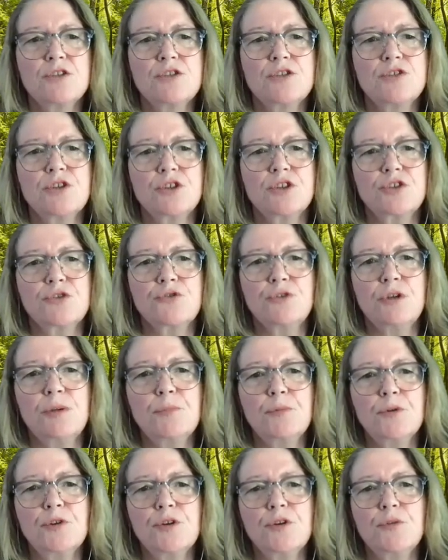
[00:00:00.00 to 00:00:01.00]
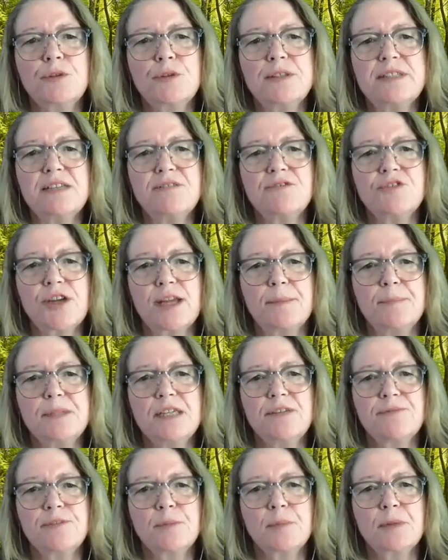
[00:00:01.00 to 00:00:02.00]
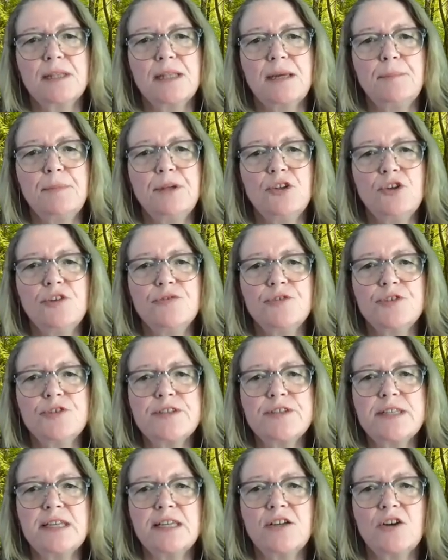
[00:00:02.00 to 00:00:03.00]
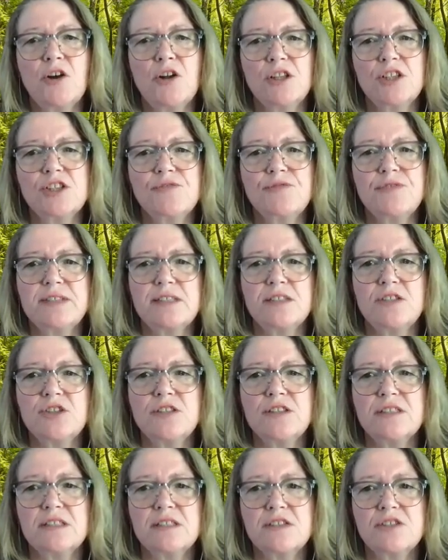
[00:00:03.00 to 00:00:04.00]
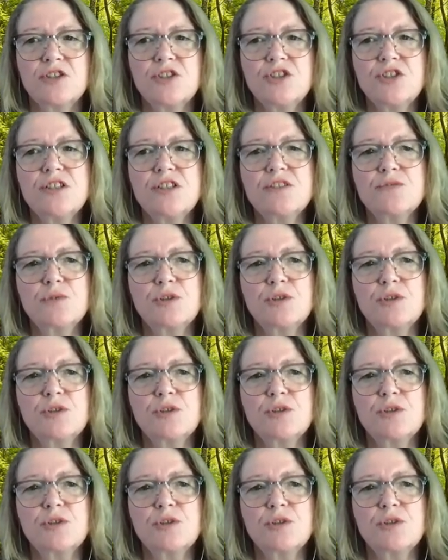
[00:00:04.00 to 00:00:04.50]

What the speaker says: Dr. Greenberg received her MD from Columbia University College of Physicians and Surgeons,